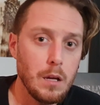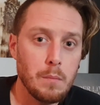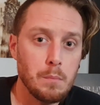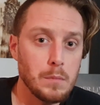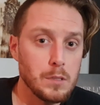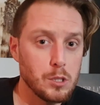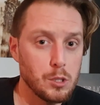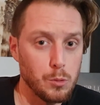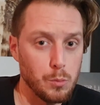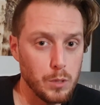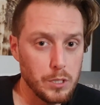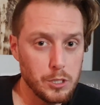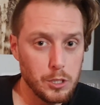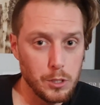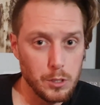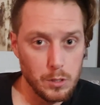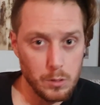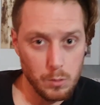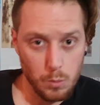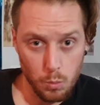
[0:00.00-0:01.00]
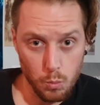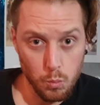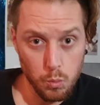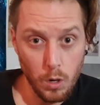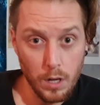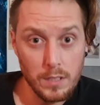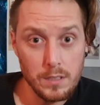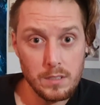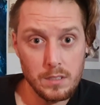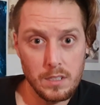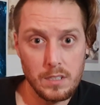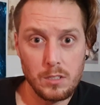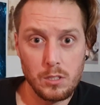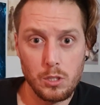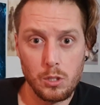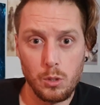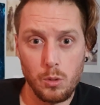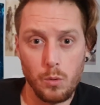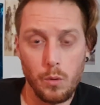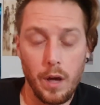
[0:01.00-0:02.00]
Mr. Richard runs
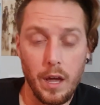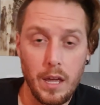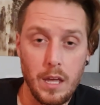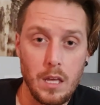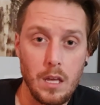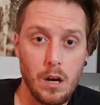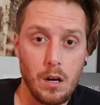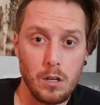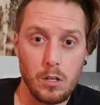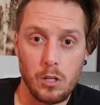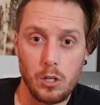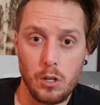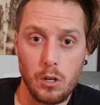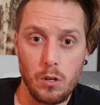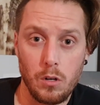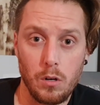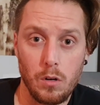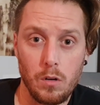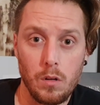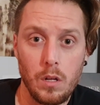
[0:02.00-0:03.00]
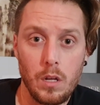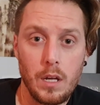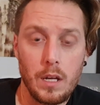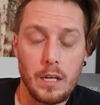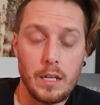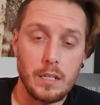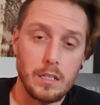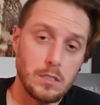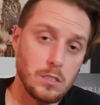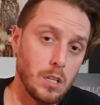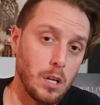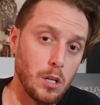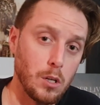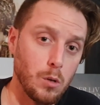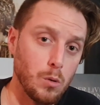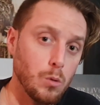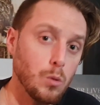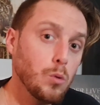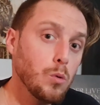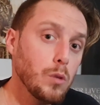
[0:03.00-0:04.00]
into a young girl. He does not
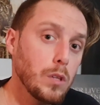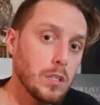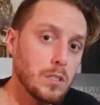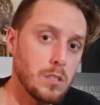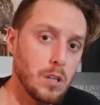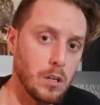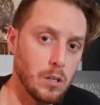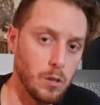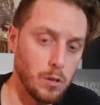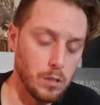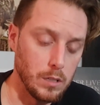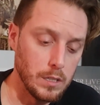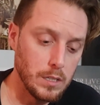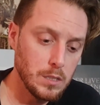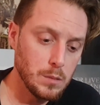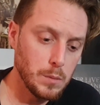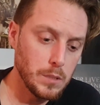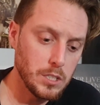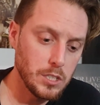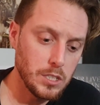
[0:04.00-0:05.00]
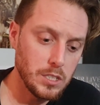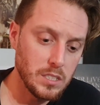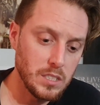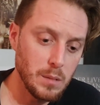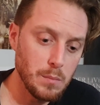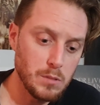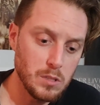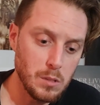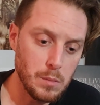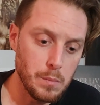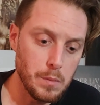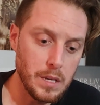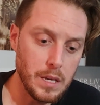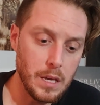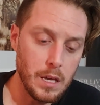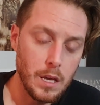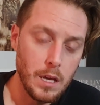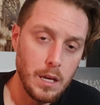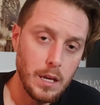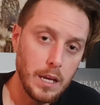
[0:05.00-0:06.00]
know who this young girl is, but she seems to
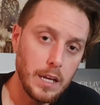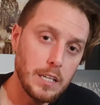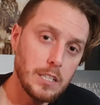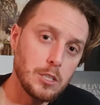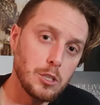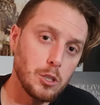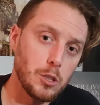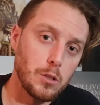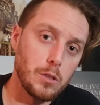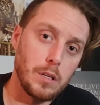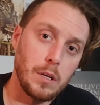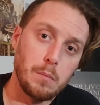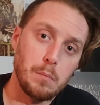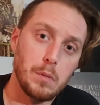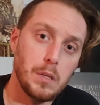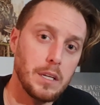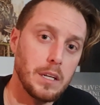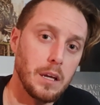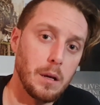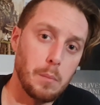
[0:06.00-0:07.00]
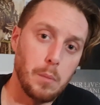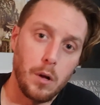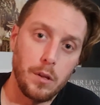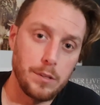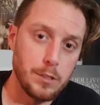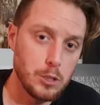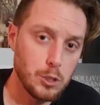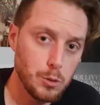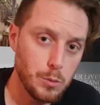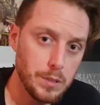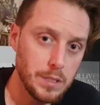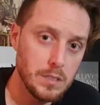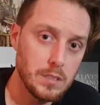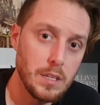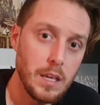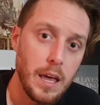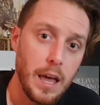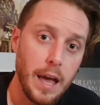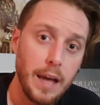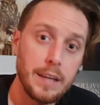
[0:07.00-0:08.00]
be injured and bleeding upon the streets,
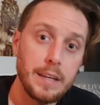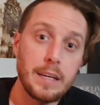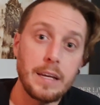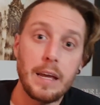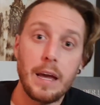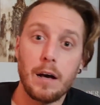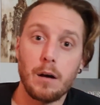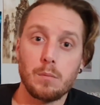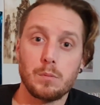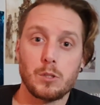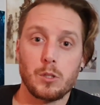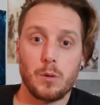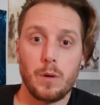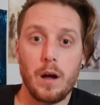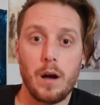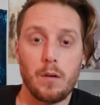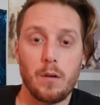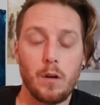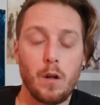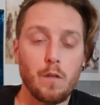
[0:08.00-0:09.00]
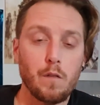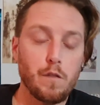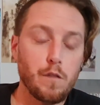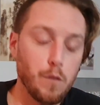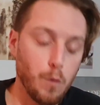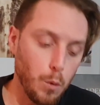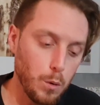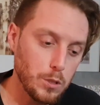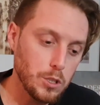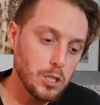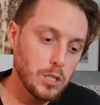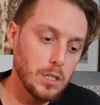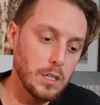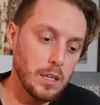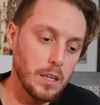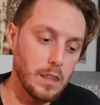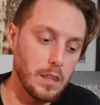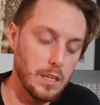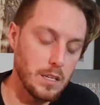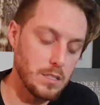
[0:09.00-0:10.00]
and he helps her out. And
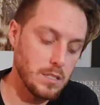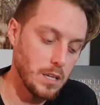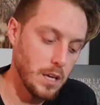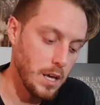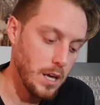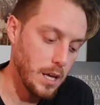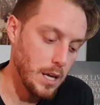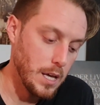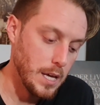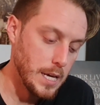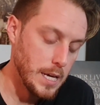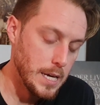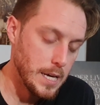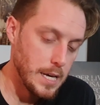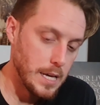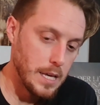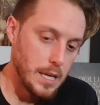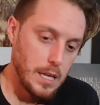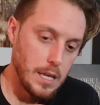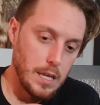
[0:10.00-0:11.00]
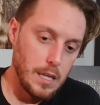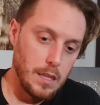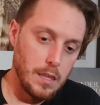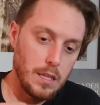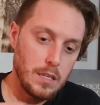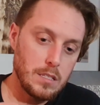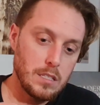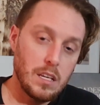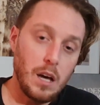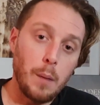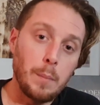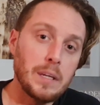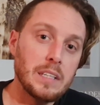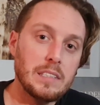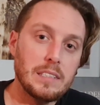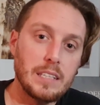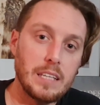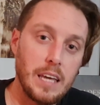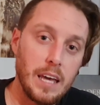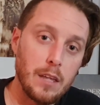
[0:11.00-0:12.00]
unfortunately, this coming
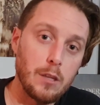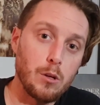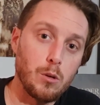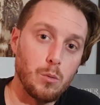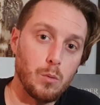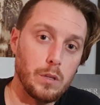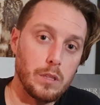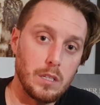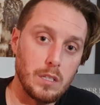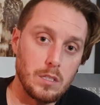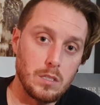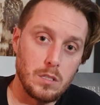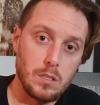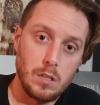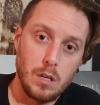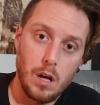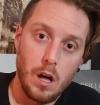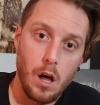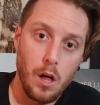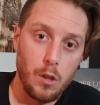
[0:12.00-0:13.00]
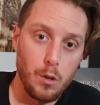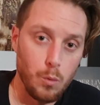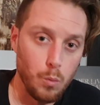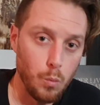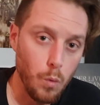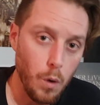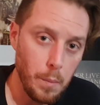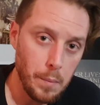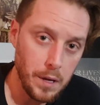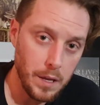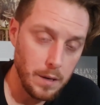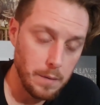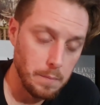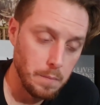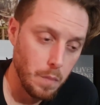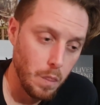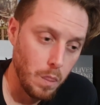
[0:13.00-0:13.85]
together with this other woman